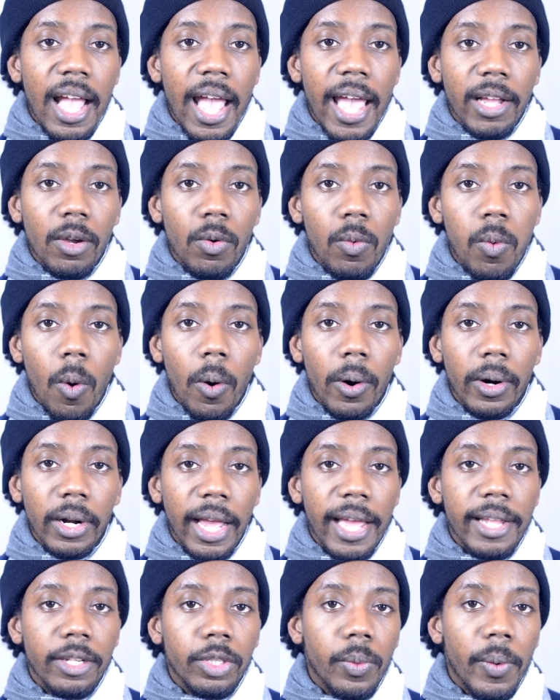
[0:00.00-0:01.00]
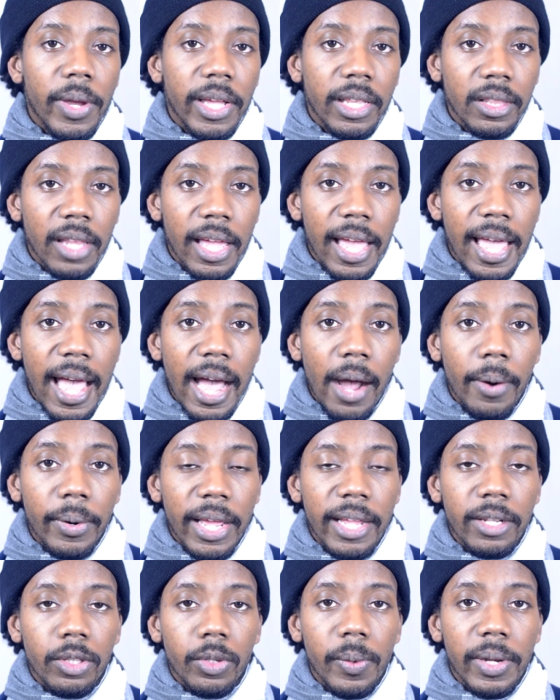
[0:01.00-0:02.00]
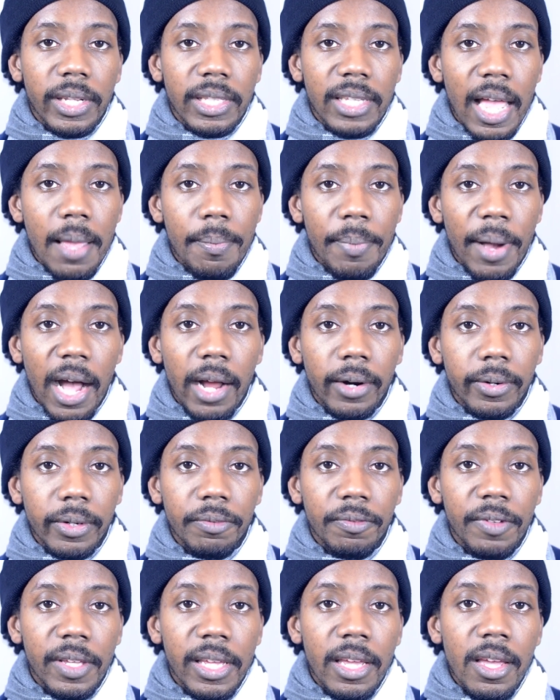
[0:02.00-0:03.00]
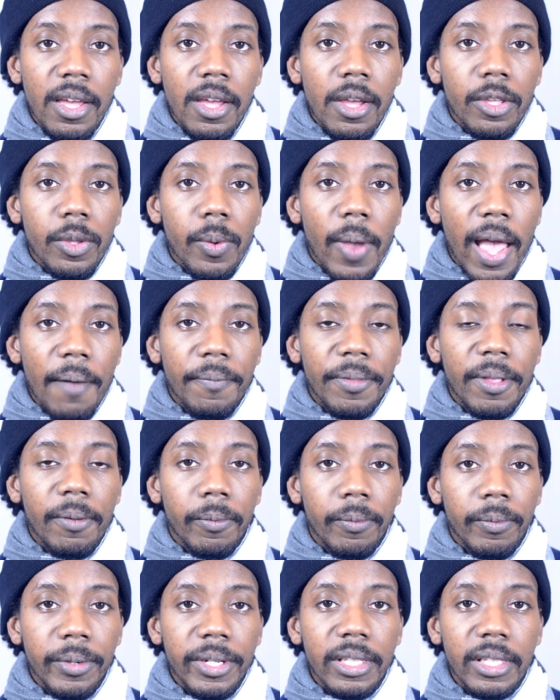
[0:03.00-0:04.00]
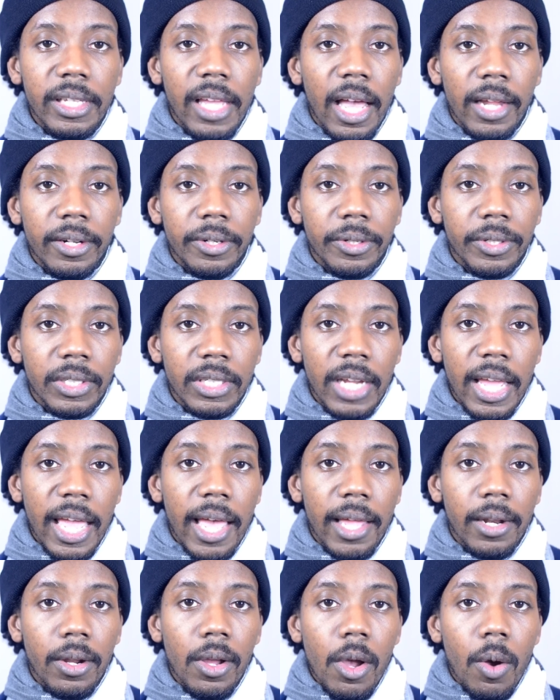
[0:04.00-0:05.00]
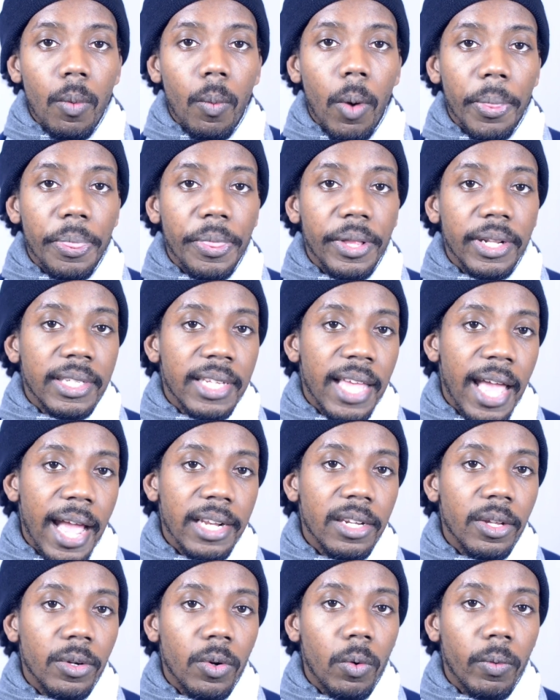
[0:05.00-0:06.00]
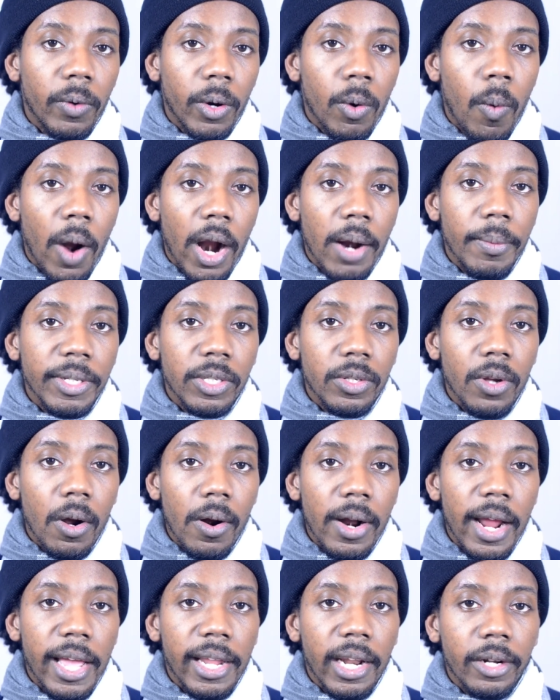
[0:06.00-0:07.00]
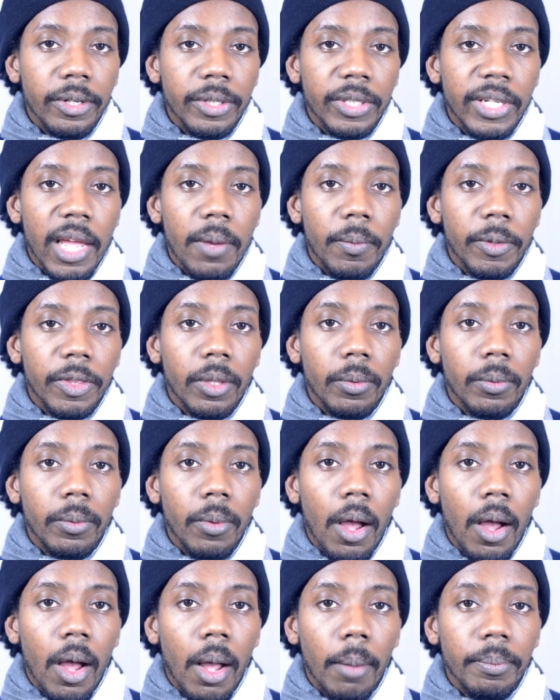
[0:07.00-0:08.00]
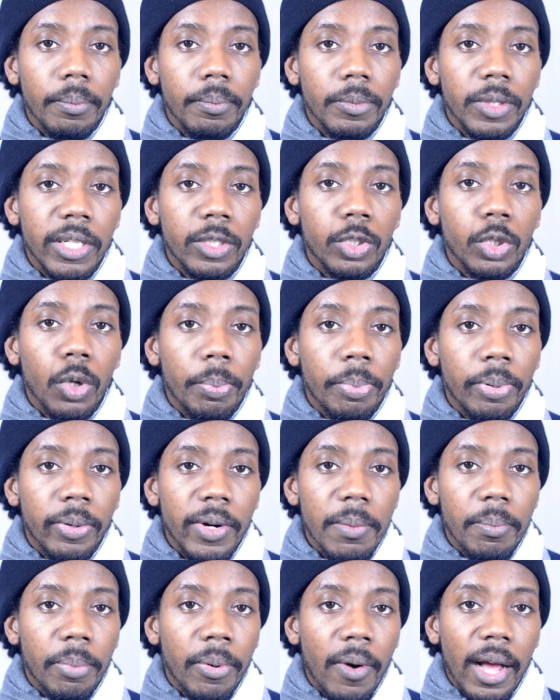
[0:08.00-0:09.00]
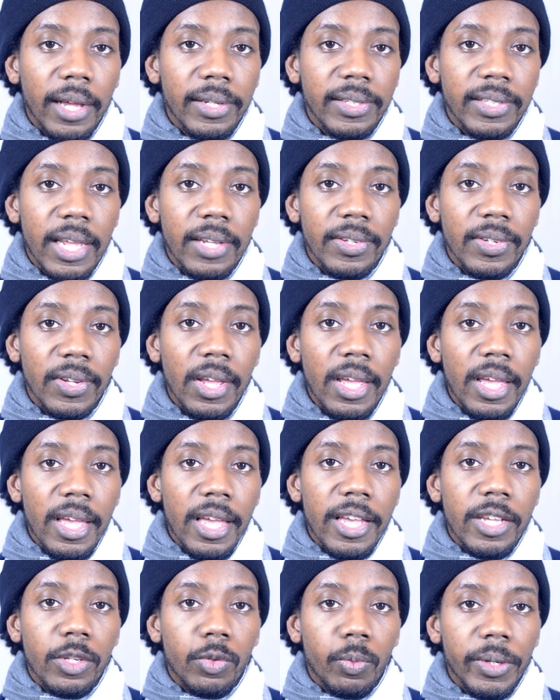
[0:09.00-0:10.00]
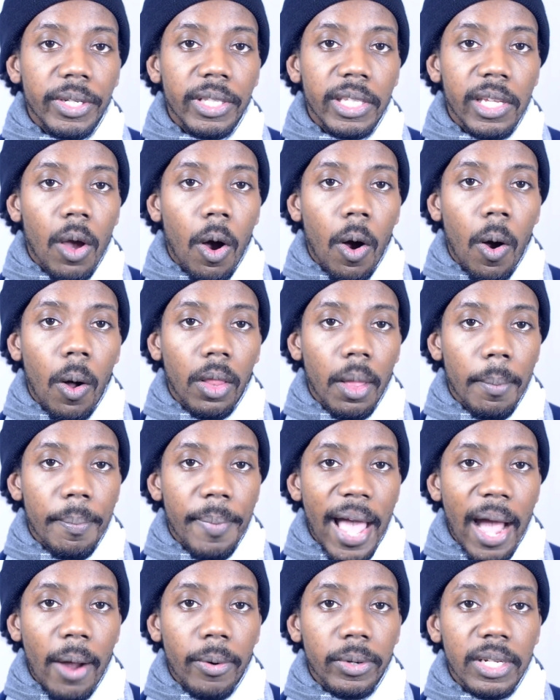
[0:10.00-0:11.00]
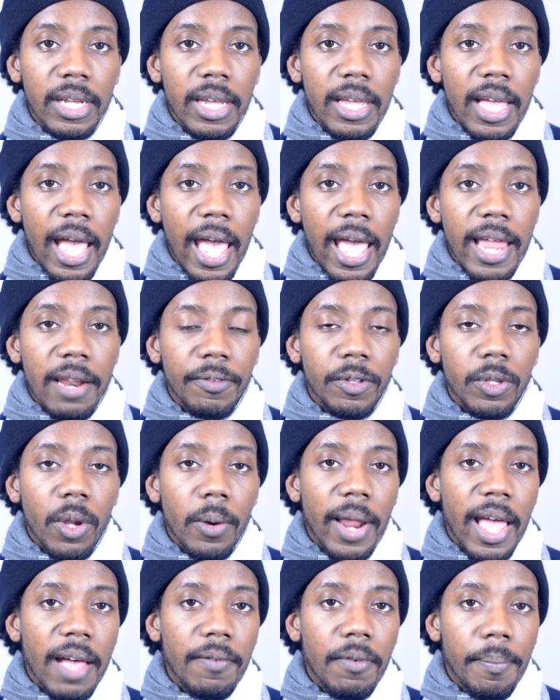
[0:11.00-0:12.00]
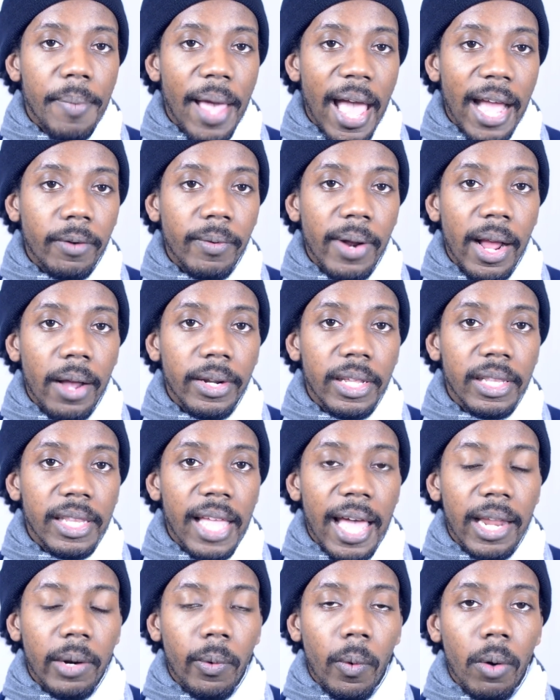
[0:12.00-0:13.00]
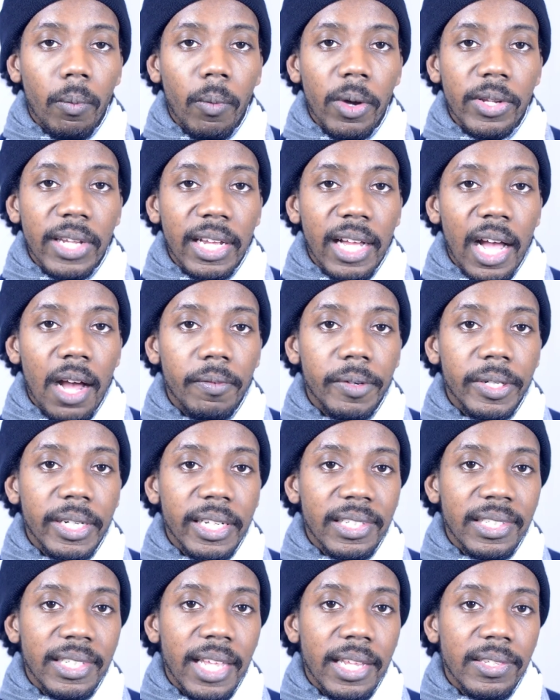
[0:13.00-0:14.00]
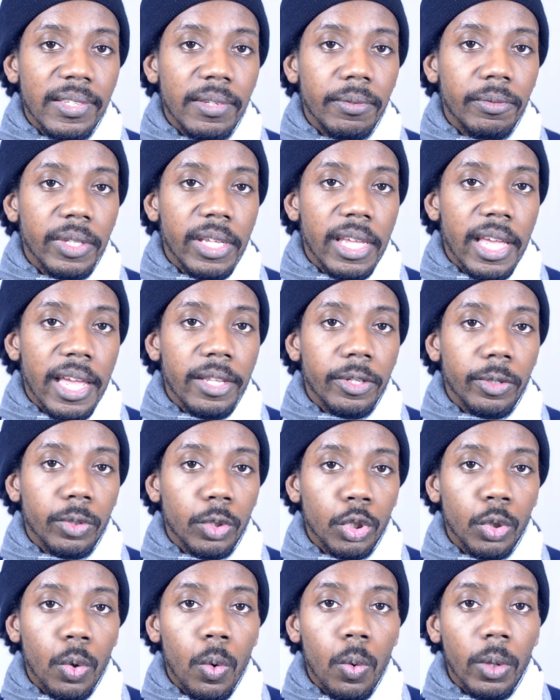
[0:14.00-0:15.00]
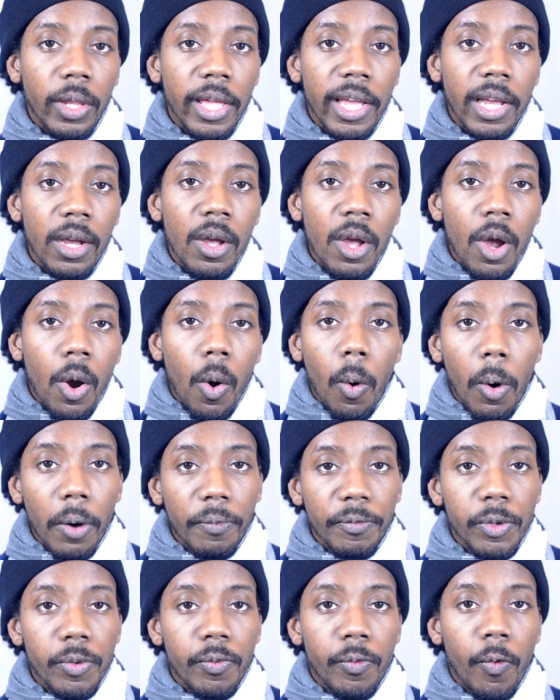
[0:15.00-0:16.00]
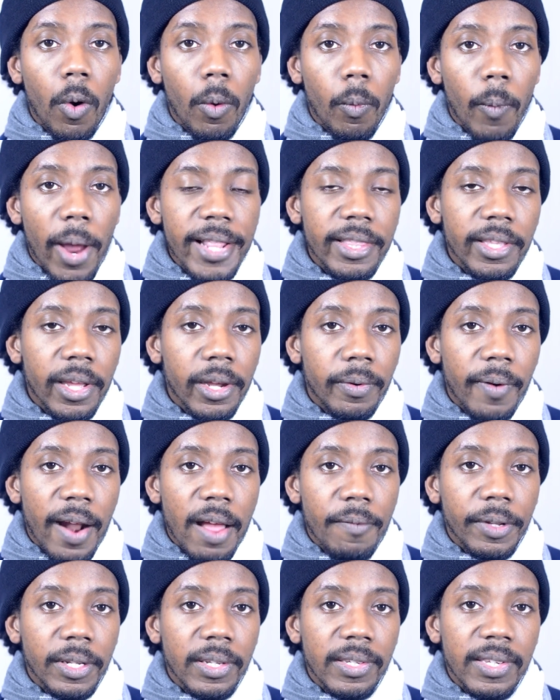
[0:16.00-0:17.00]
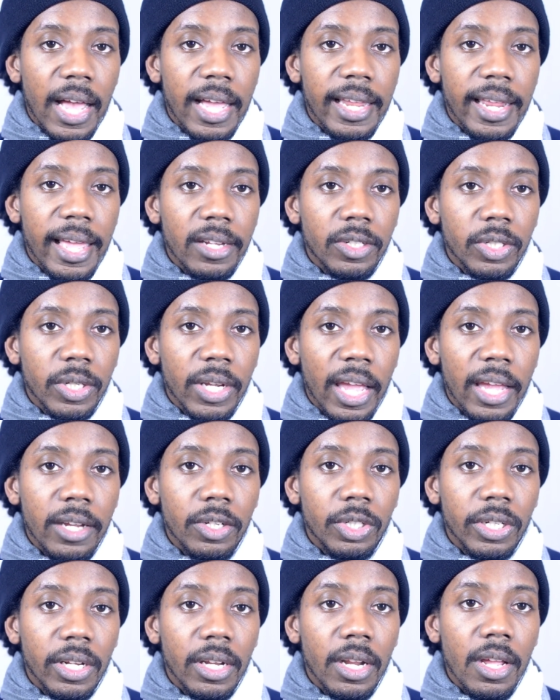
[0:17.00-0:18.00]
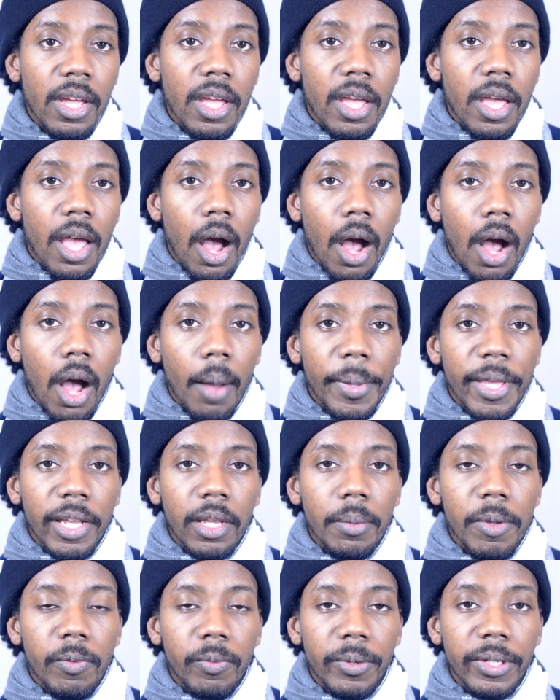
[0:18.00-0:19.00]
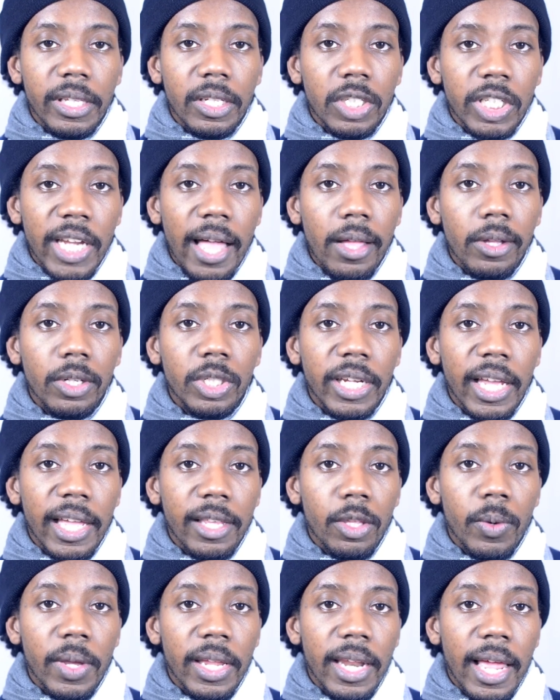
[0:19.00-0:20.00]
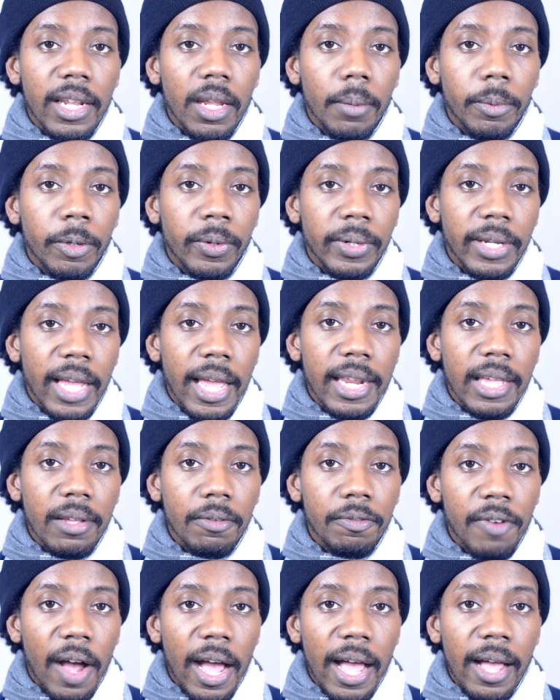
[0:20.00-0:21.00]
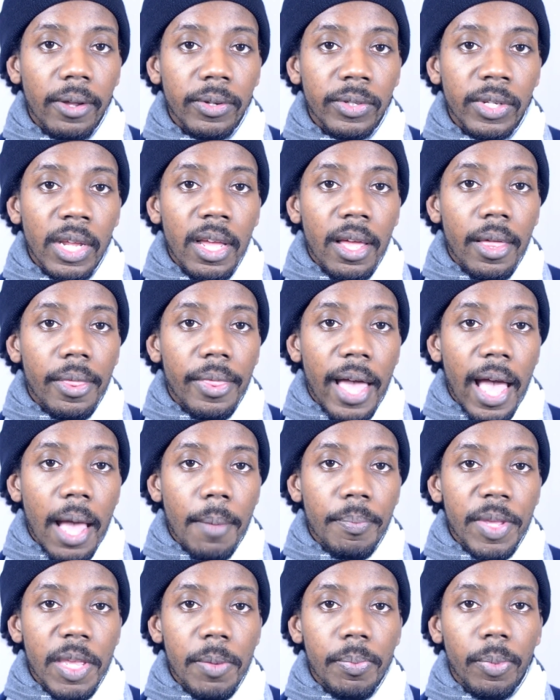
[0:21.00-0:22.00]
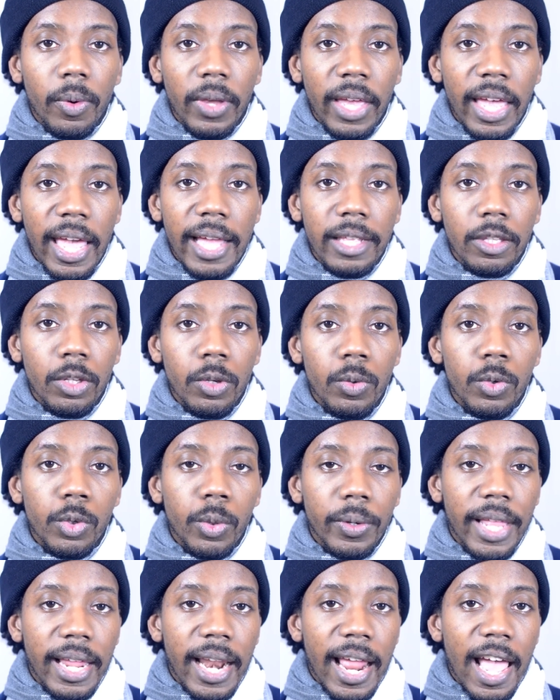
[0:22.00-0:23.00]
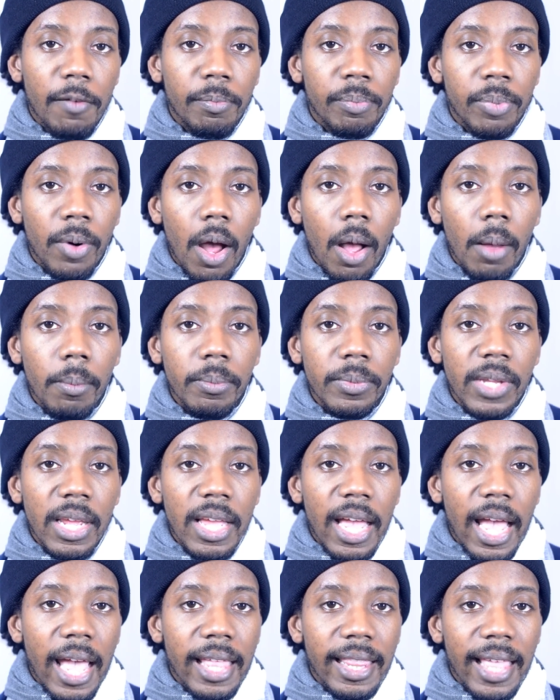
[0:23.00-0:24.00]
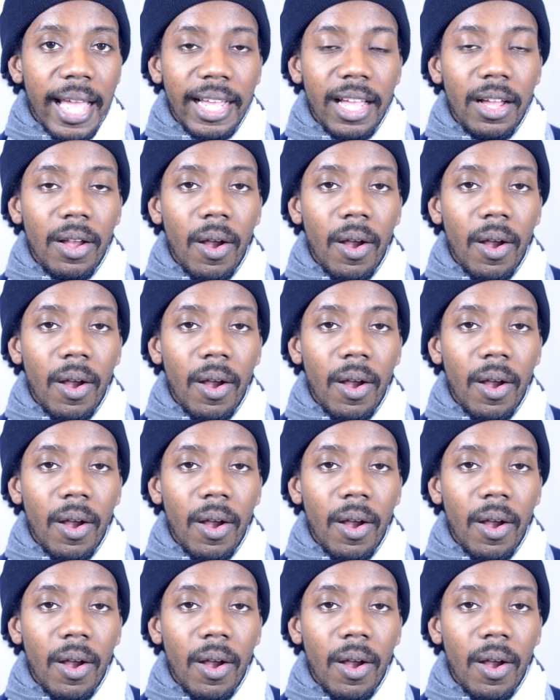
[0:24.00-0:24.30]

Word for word: and Quark and doing layout and doing typography. You have to really understand what the technical requirements are and understand what the um, digital print process is really all about. And if you don't have a background in that or it wasn't covered extensively in your schooling, or if you forewent a graphic design education, um, it can be really challenging and you can end up creating files that people can't use or that have problems. And that can